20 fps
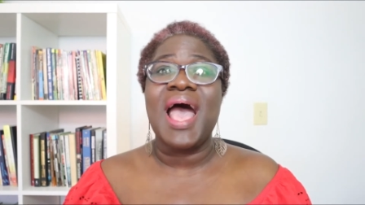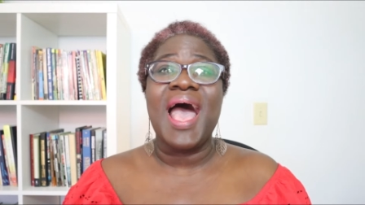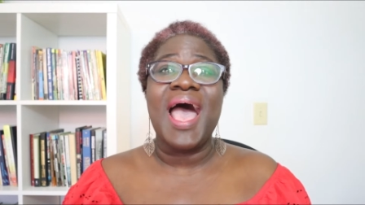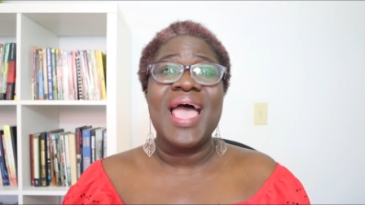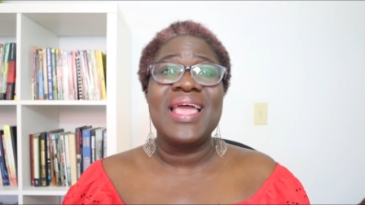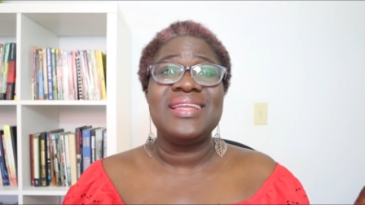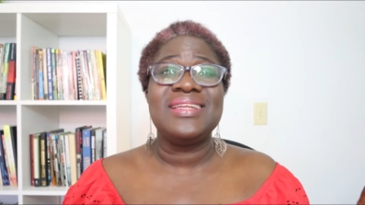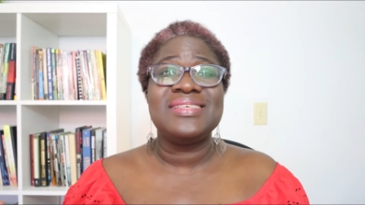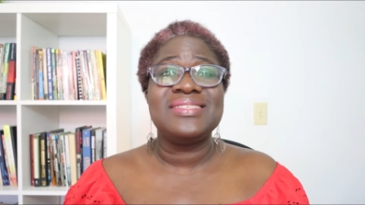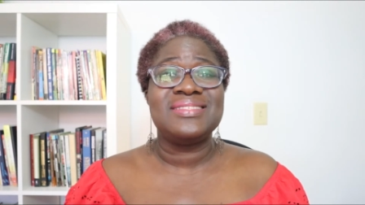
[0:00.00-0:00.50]

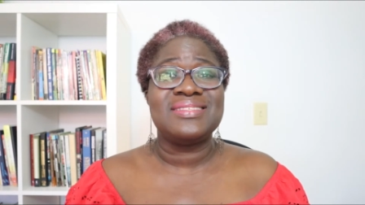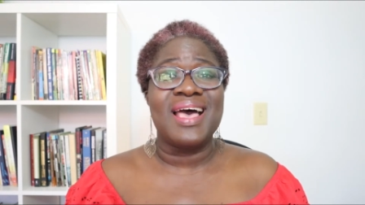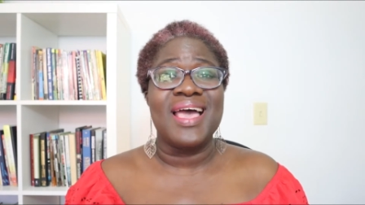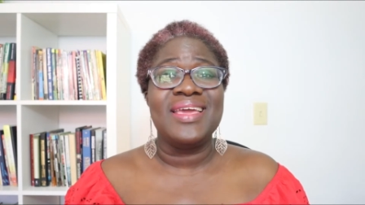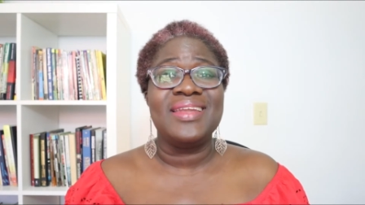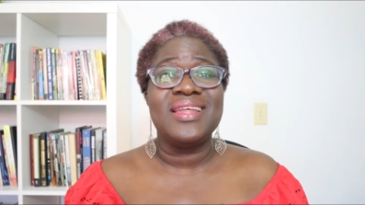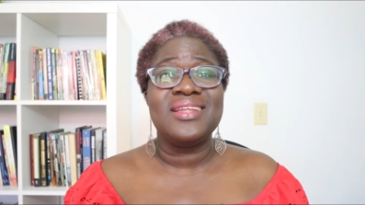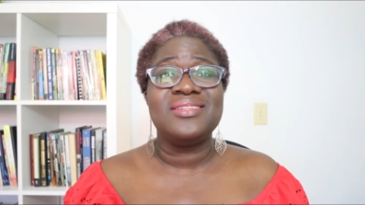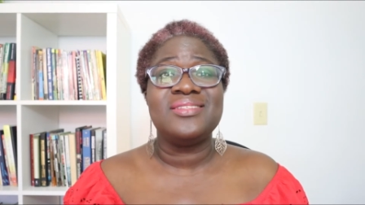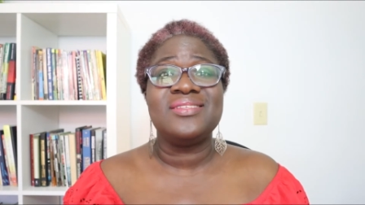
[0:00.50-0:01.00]
I
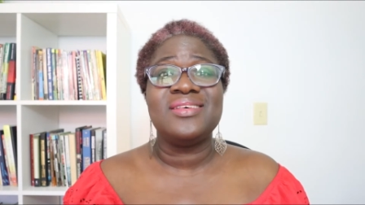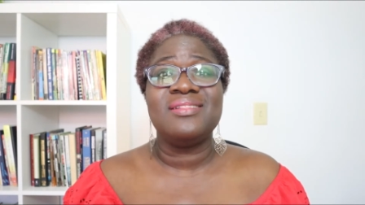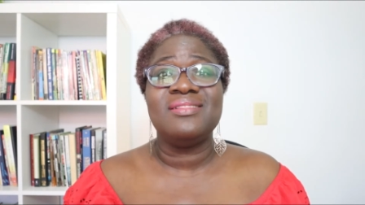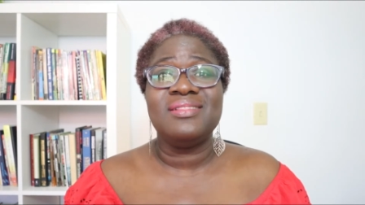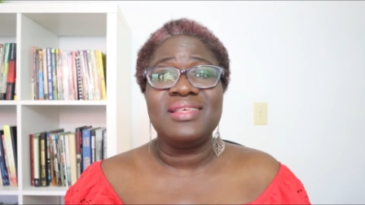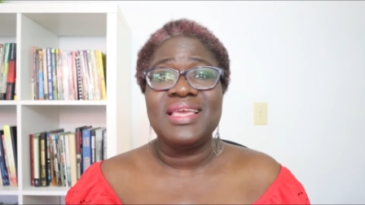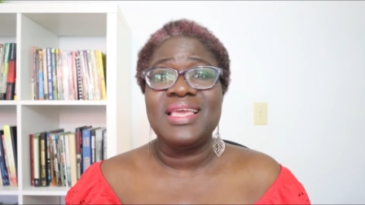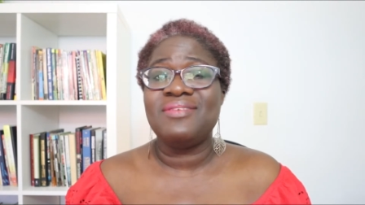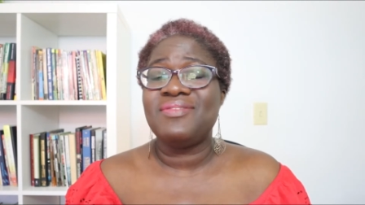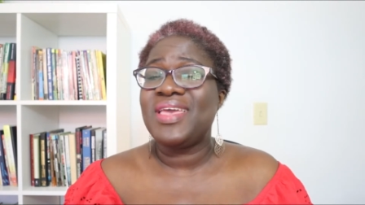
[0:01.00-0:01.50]
decided to
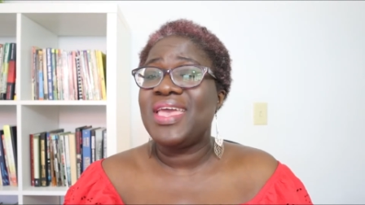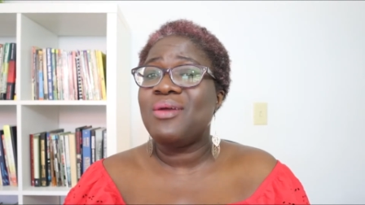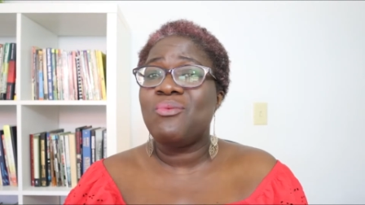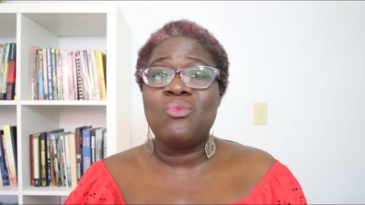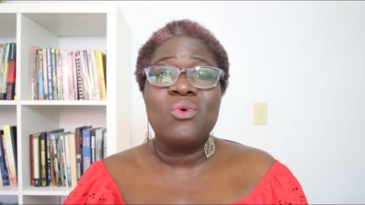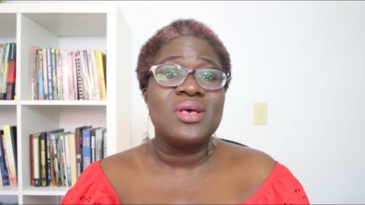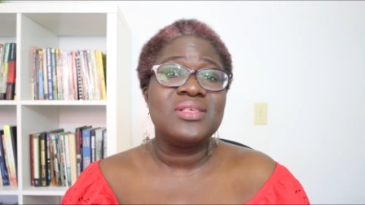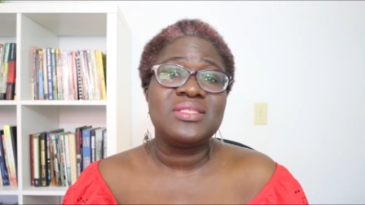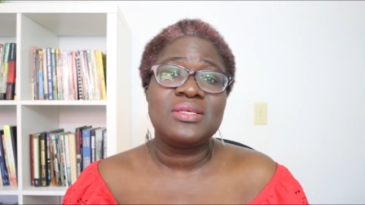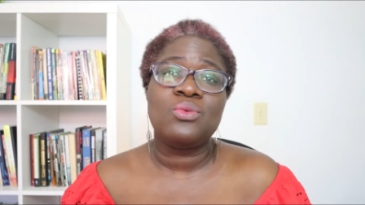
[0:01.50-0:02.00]
leave. It
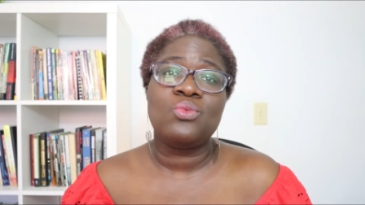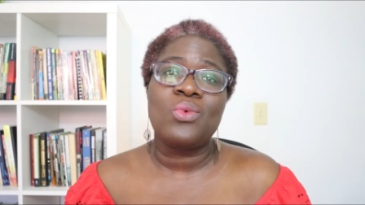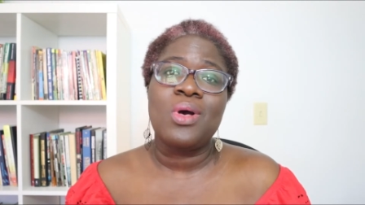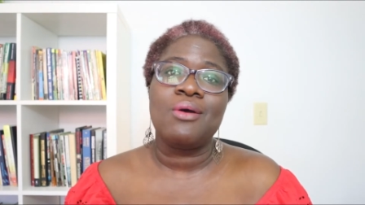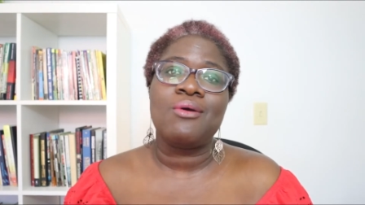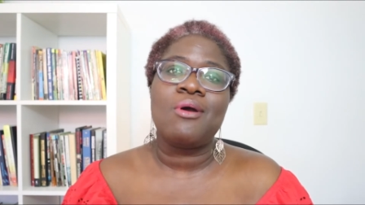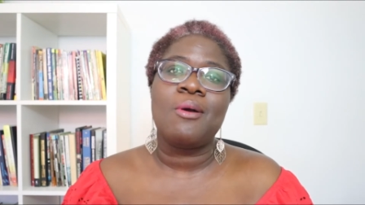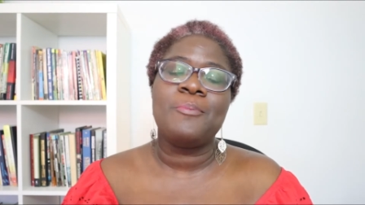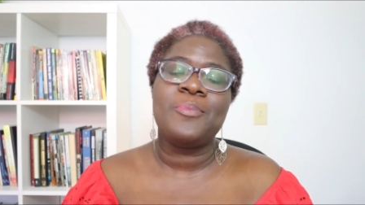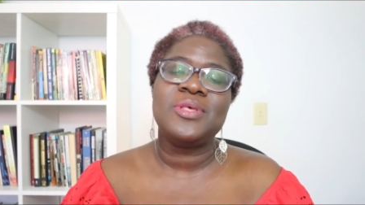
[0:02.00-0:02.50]
wasn't
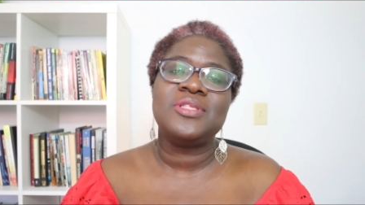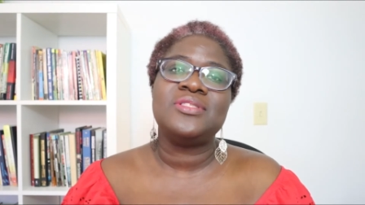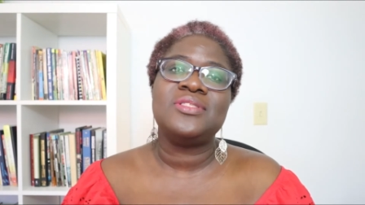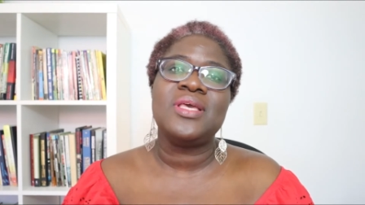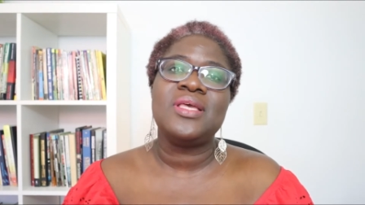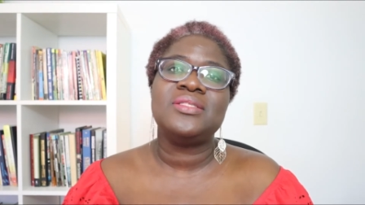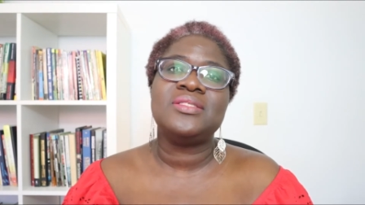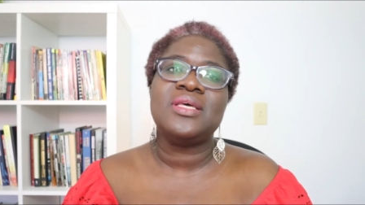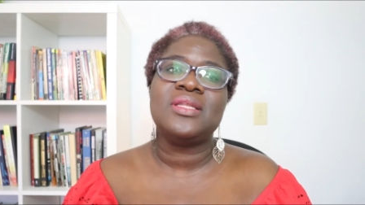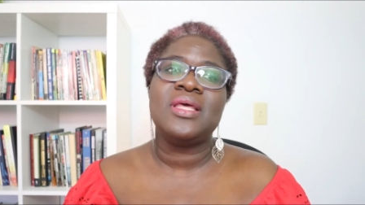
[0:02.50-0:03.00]
well
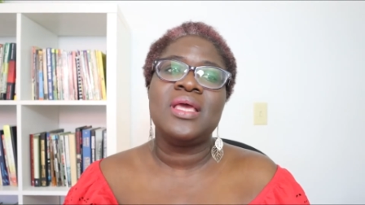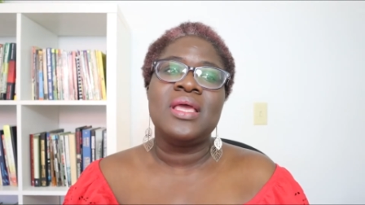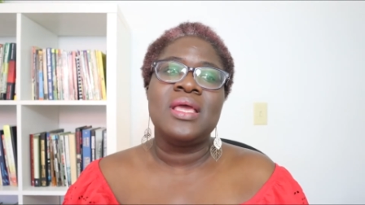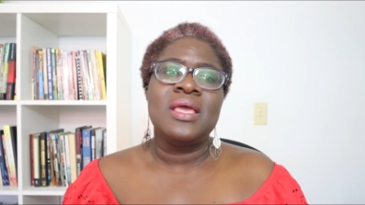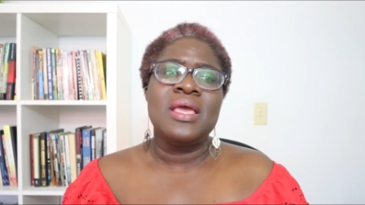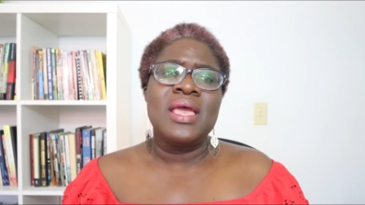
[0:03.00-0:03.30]
compensated.